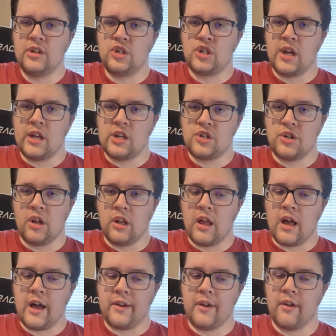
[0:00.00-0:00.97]
changed a
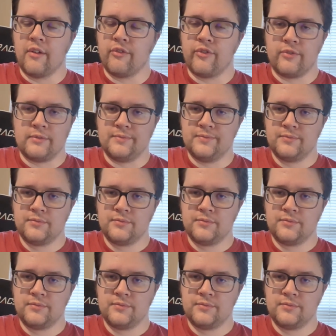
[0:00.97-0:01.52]
lot of